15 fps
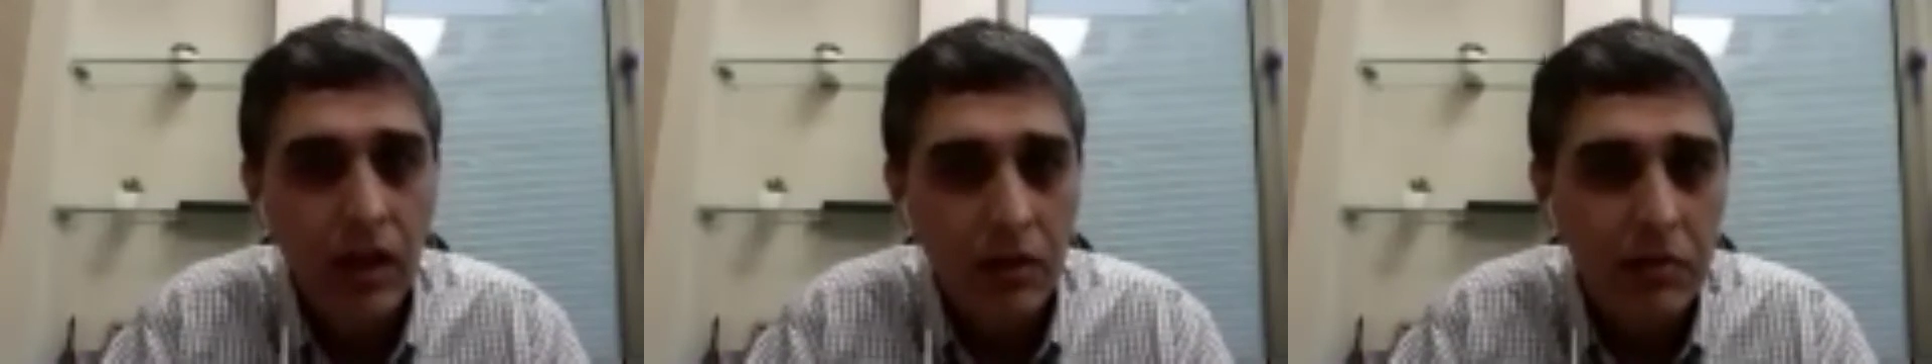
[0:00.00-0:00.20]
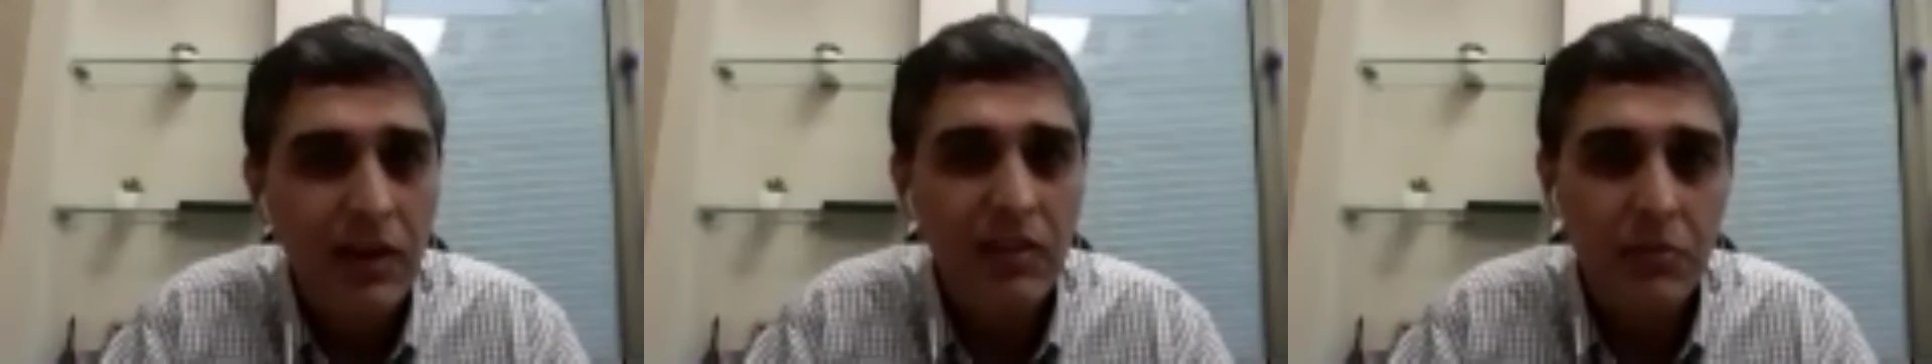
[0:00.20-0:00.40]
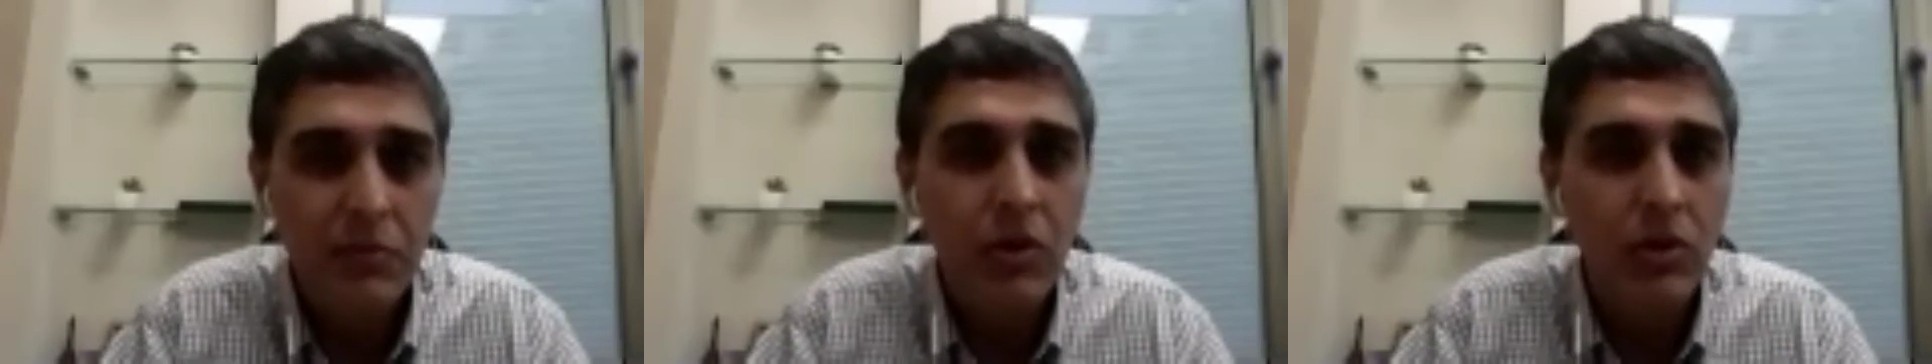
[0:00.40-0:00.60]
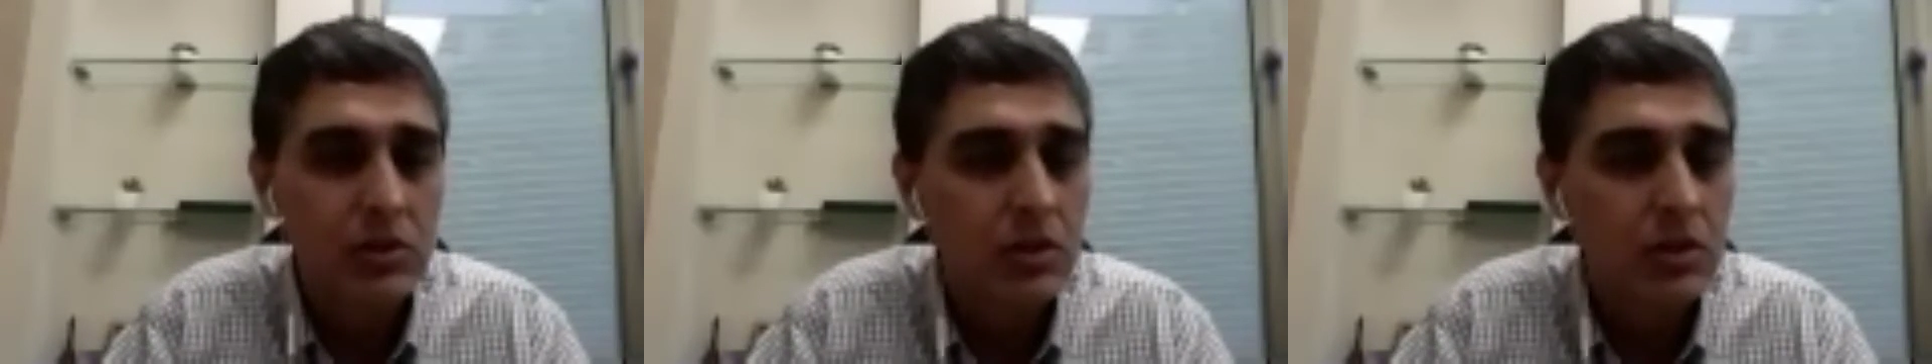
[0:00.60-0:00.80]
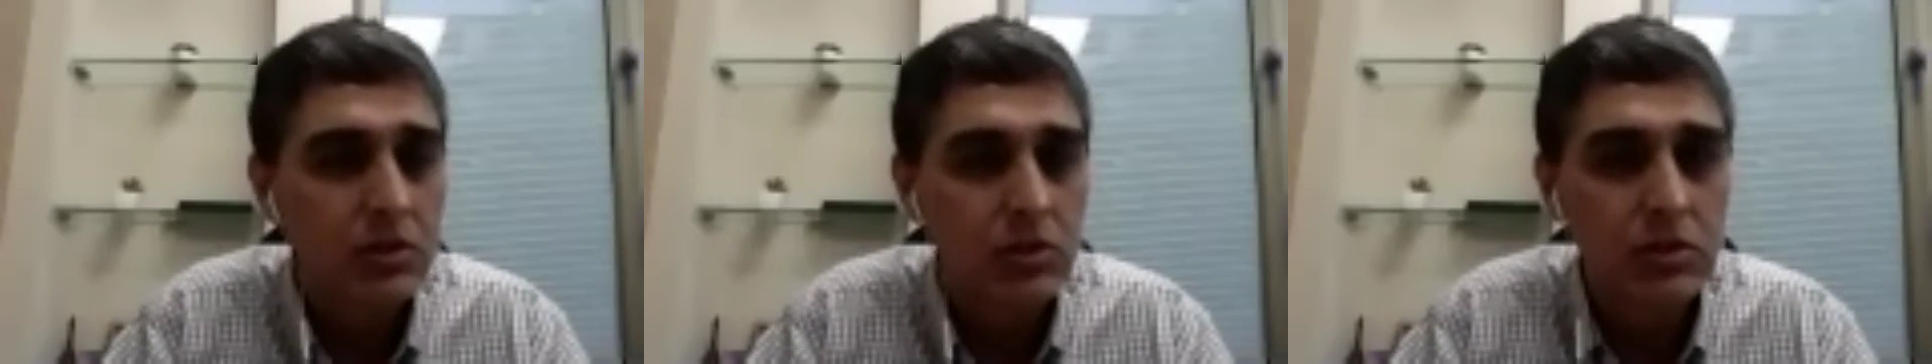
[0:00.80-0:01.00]
Believe me, all
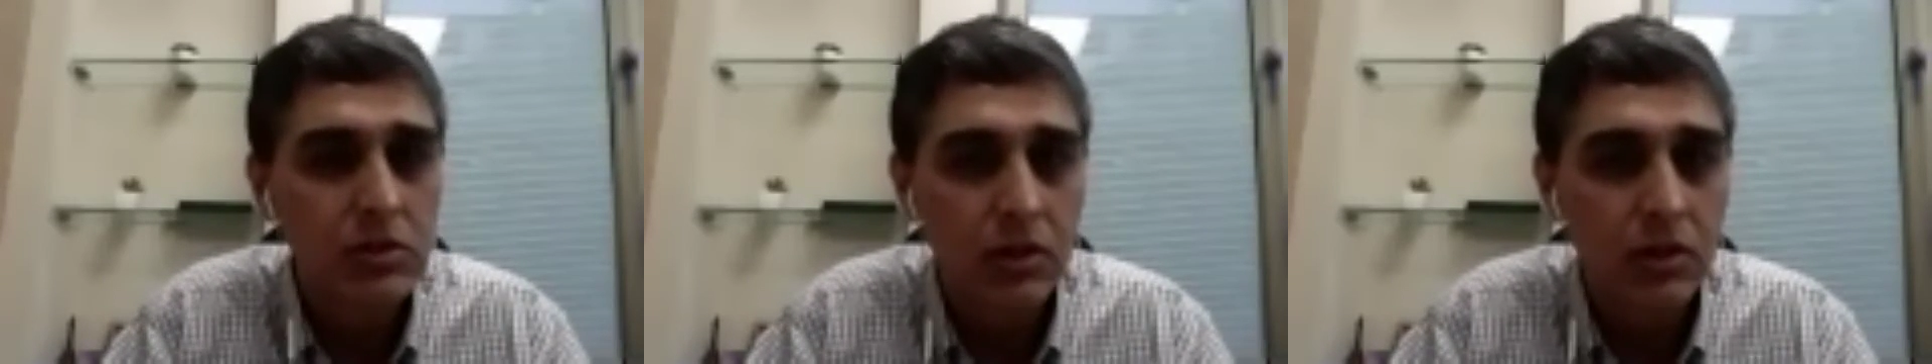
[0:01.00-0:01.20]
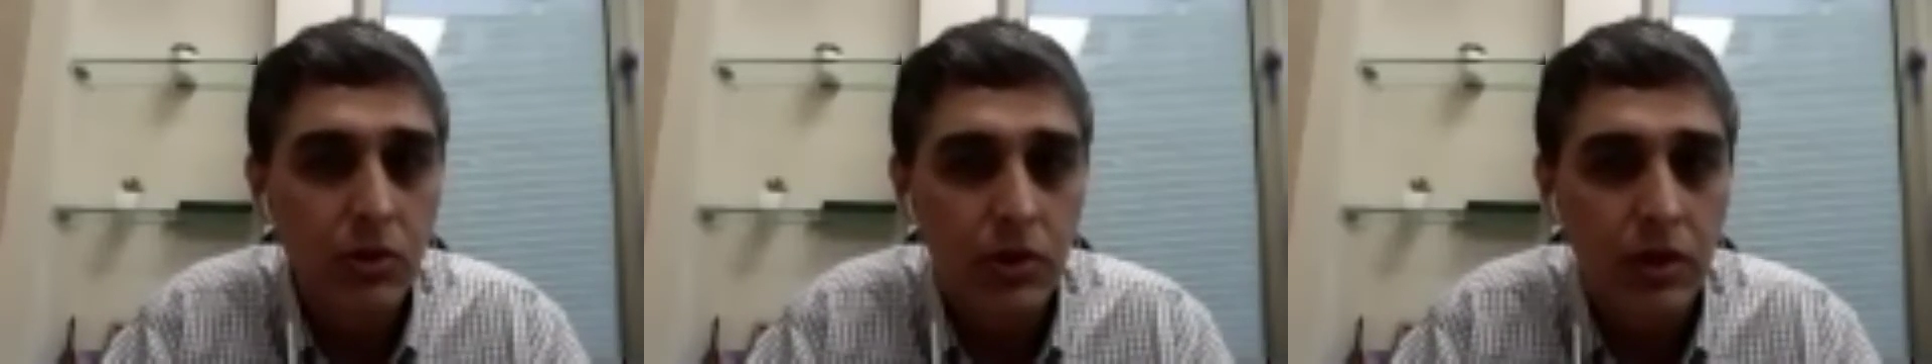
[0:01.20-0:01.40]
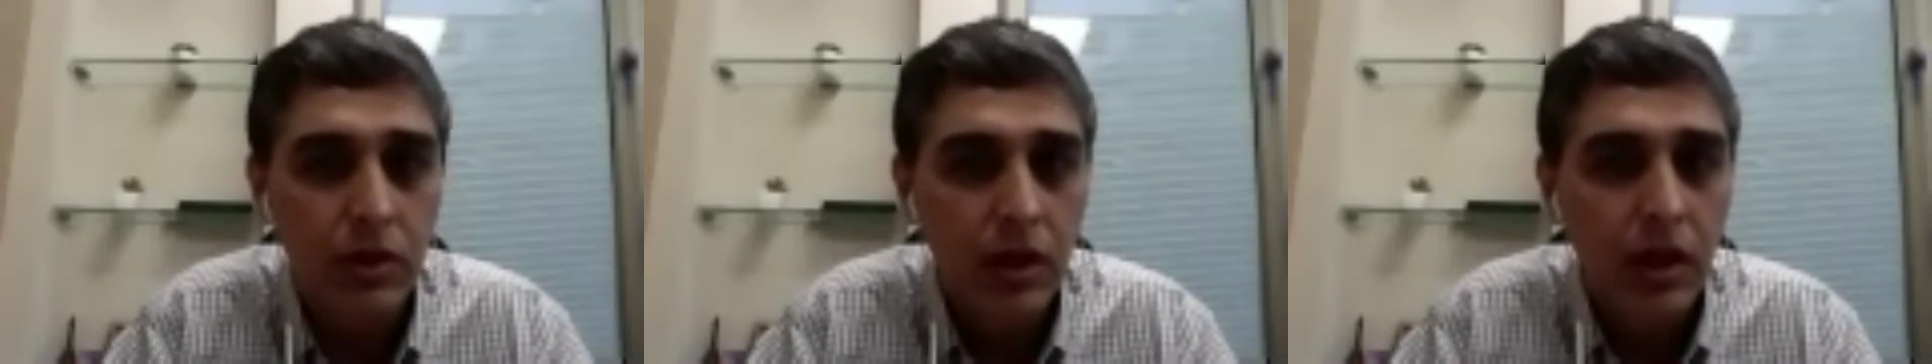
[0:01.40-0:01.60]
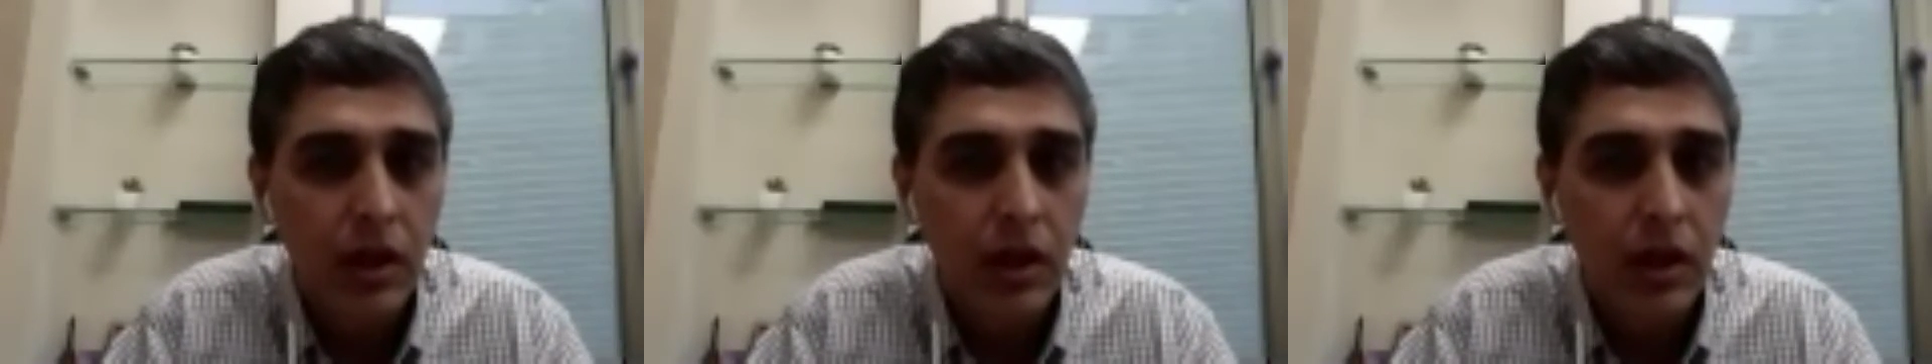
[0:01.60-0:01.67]
surgeons are good.